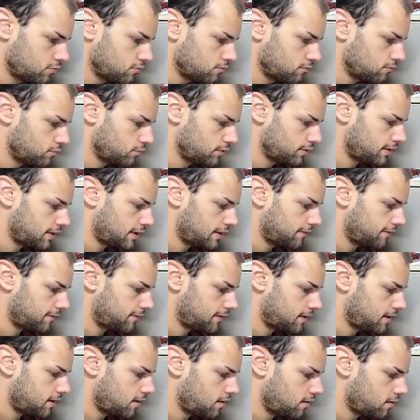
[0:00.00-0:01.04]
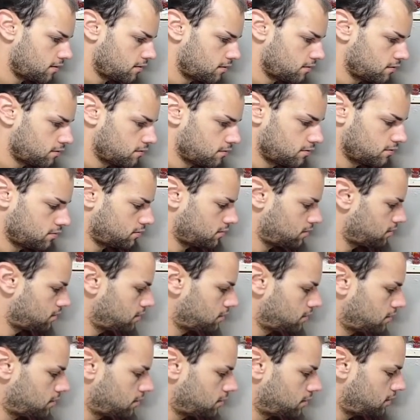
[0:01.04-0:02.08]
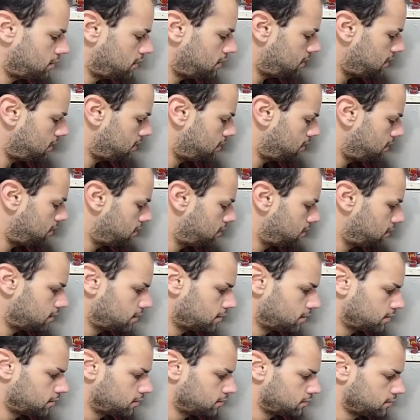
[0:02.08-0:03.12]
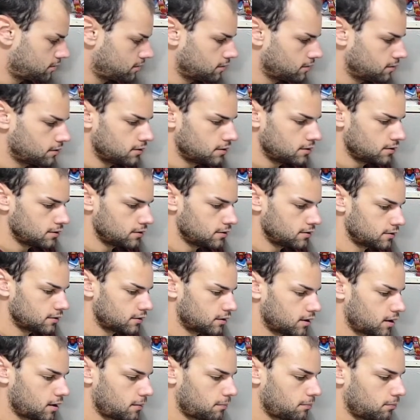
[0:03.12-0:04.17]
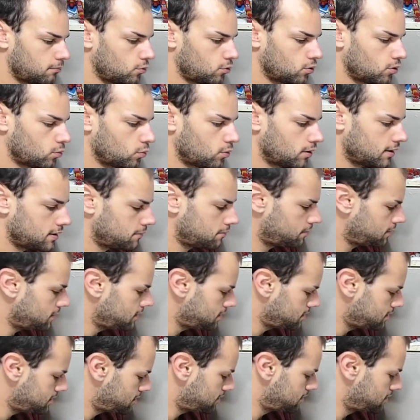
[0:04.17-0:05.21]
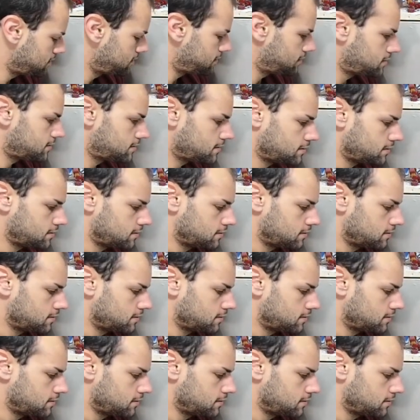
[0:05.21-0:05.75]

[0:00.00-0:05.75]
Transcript: Put that there. Couple more white pieces.